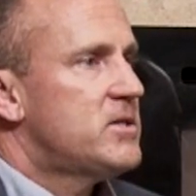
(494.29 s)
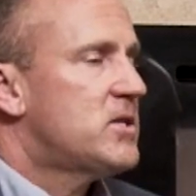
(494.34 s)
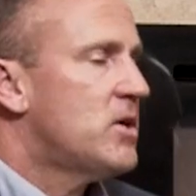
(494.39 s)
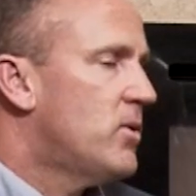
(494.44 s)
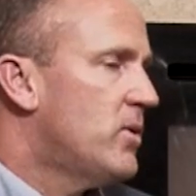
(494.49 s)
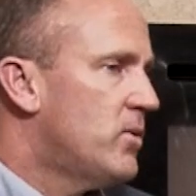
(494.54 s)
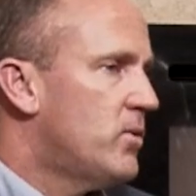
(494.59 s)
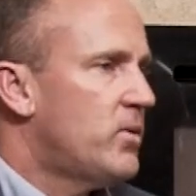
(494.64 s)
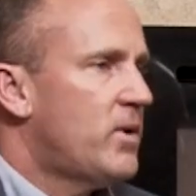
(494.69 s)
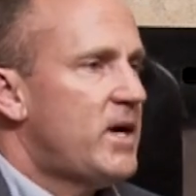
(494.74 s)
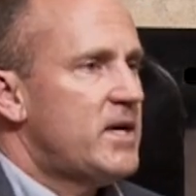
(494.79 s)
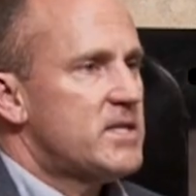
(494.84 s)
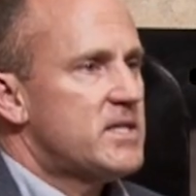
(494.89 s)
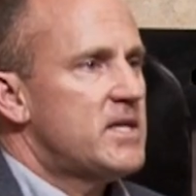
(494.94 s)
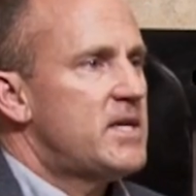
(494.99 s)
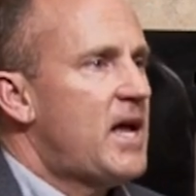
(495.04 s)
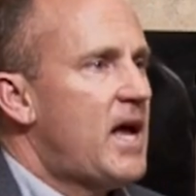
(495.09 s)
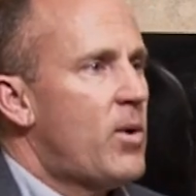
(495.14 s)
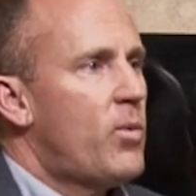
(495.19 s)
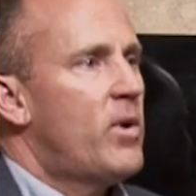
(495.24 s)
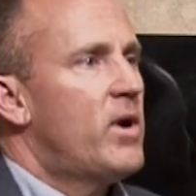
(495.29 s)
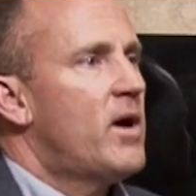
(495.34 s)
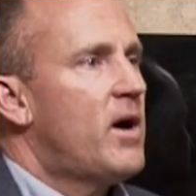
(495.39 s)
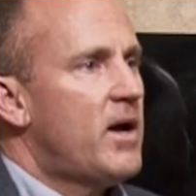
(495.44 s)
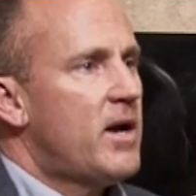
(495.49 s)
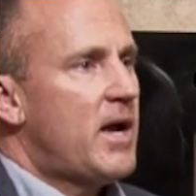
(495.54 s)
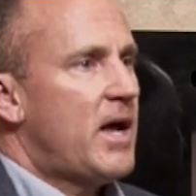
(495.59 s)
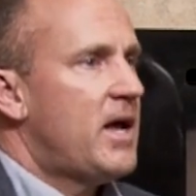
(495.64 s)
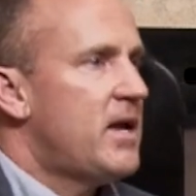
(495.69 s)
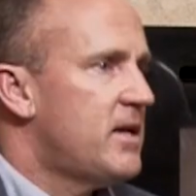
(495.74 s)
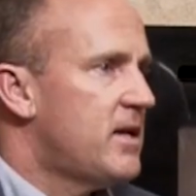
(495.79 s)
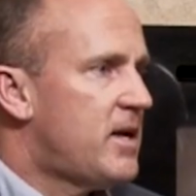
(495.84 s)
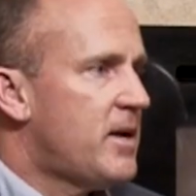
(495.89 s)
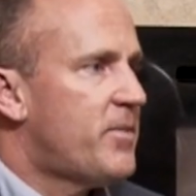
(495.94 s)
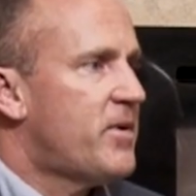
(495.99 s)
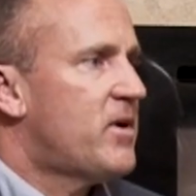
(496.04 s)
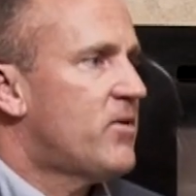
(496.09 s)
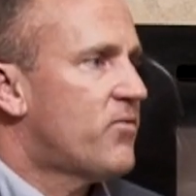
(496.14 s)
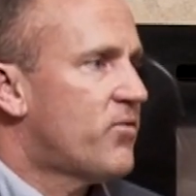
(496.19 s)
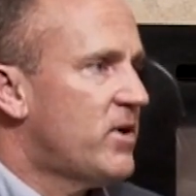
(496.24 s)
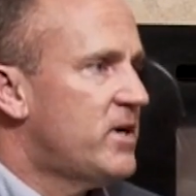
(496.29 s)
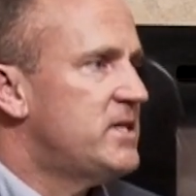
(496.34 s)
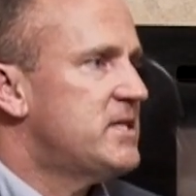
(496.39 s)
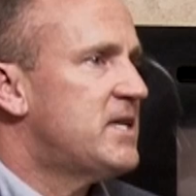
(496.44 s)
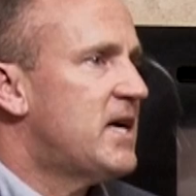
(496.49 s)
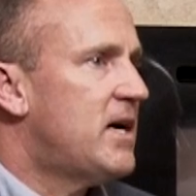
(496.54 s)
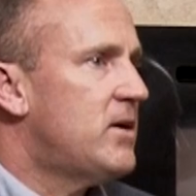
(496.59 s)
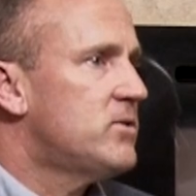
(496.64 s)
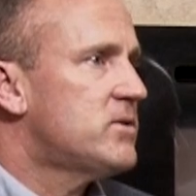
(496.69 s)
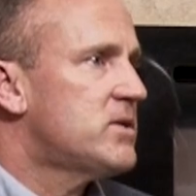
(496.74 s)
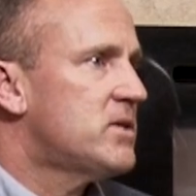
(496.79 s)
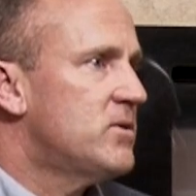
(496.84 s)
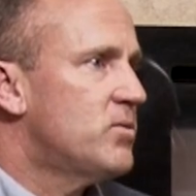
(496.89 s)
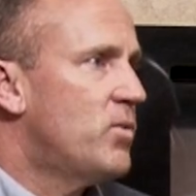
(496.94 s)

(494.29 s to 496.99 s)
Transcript: so as the day went on, I ended up at a friend's house,